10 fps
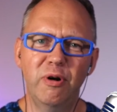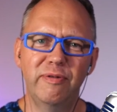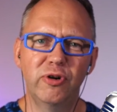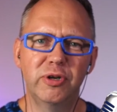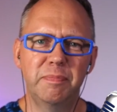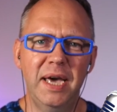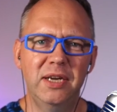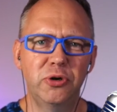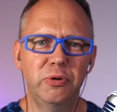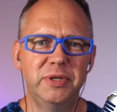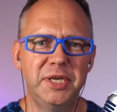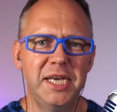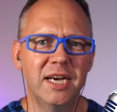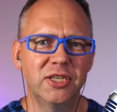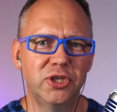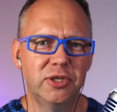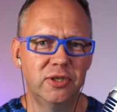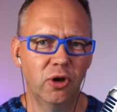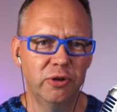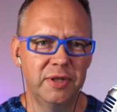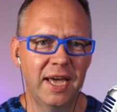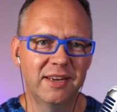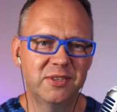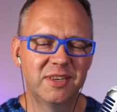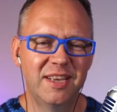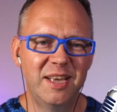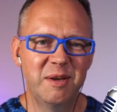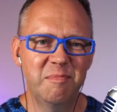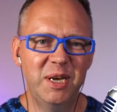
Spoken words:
over at pedrodias.net.